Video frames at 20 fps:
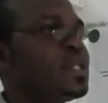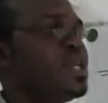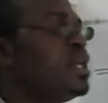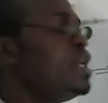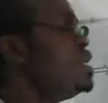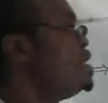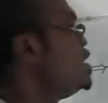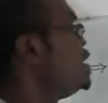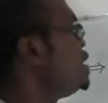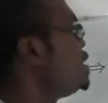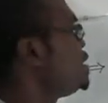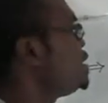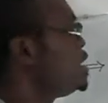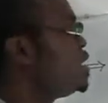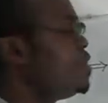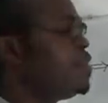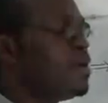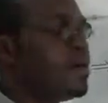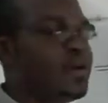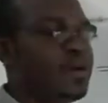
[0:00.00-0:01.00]
And
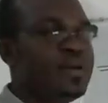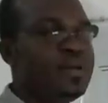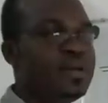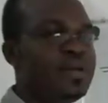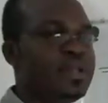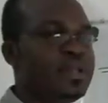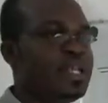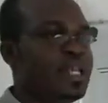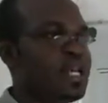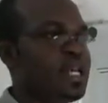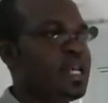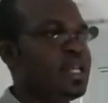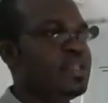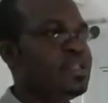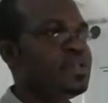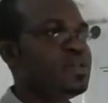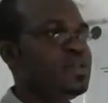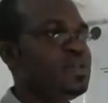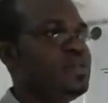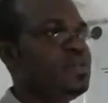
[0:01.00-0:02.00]
HTML, like I
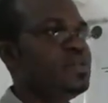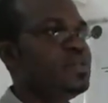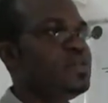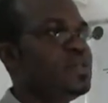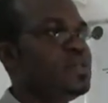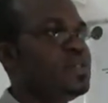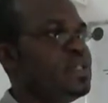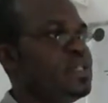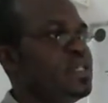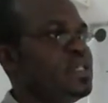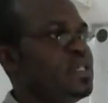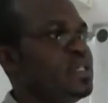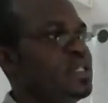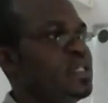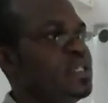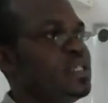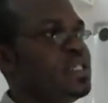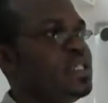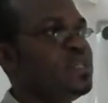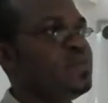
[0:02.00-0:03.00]
told you,
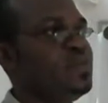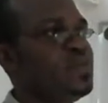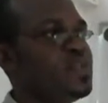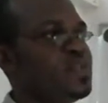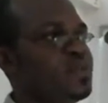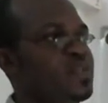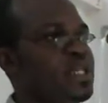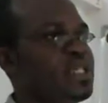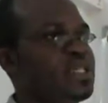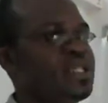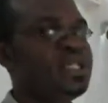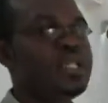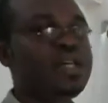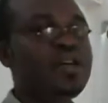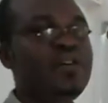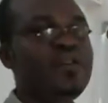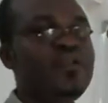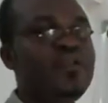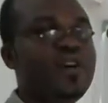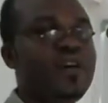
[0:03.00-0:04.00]
is the most basic
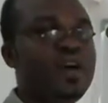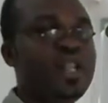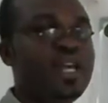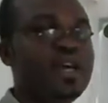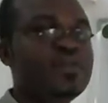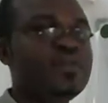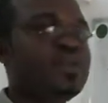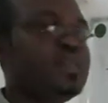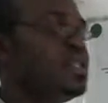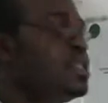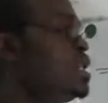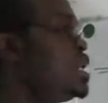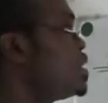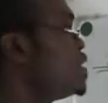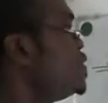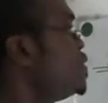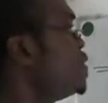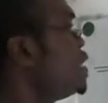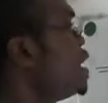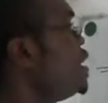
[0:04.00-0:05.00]
of all languages that
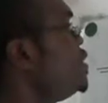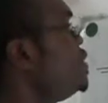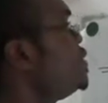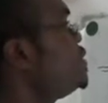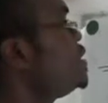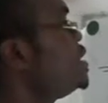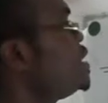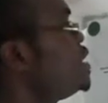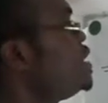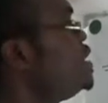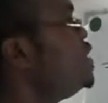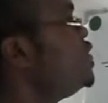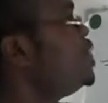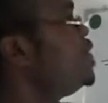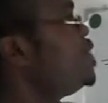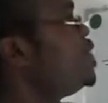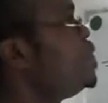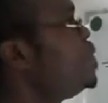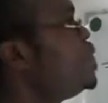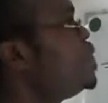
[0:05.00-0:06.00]
you can use in
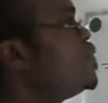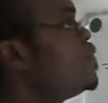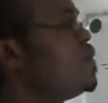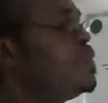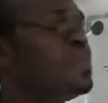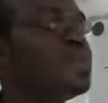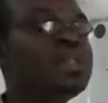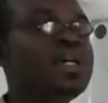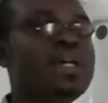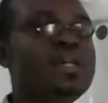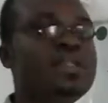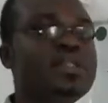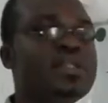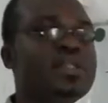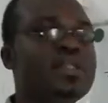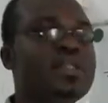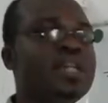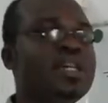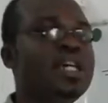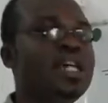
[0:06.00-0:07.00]
developing websites.
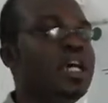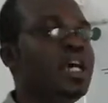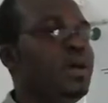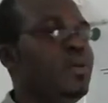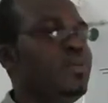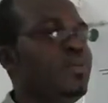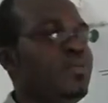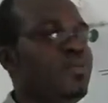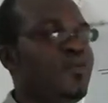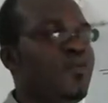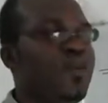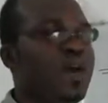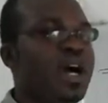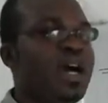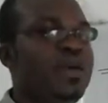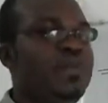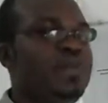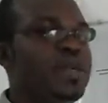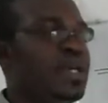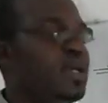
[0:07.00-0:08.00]

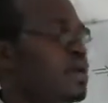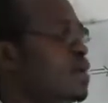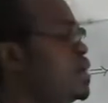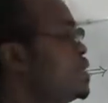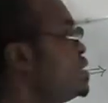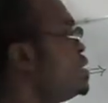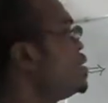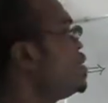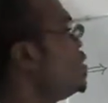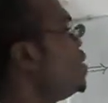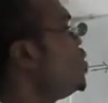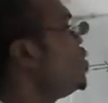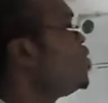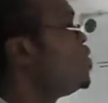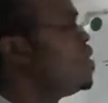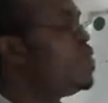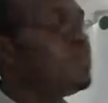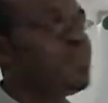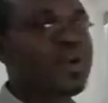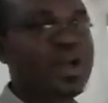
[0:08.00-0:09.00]
Why? Because
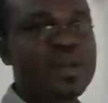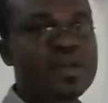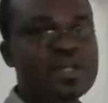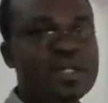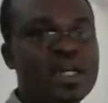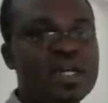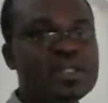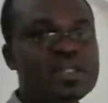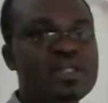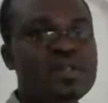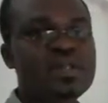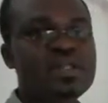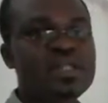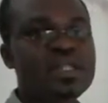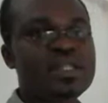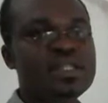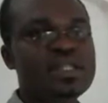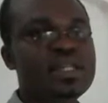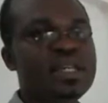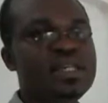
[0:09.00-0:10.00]
web browsers
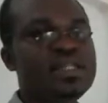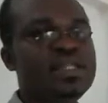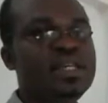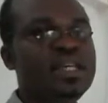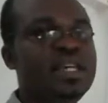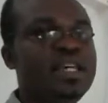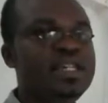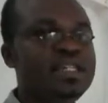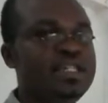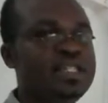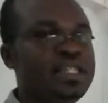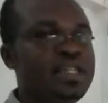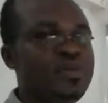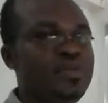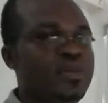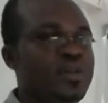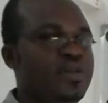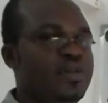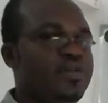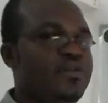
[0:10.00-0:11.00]
understand
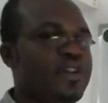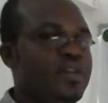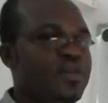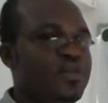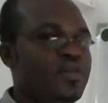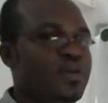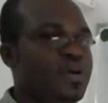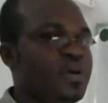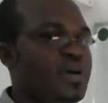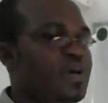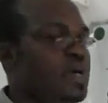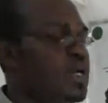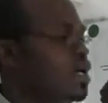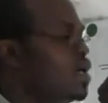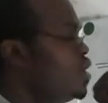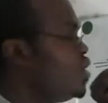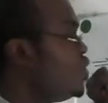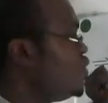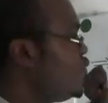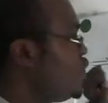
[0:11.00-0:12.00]
HTML very well.
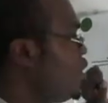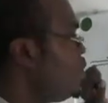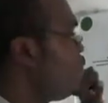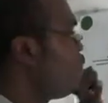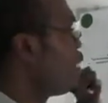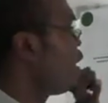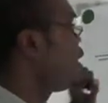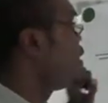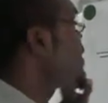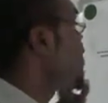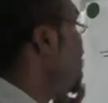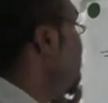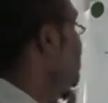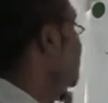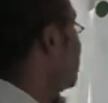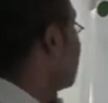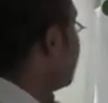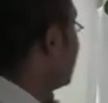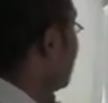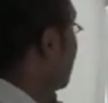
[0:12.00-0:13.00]
Web browsers,
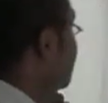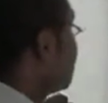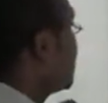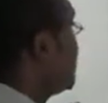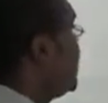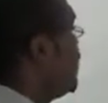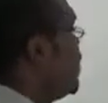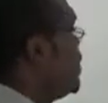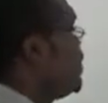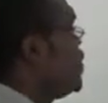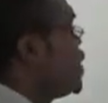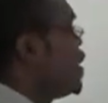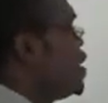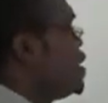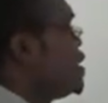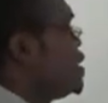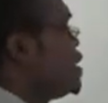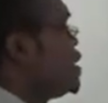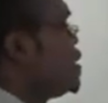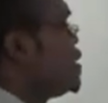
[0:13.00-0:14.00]
what are web
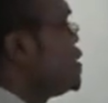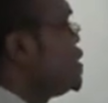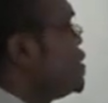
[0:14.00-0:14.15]
browsers?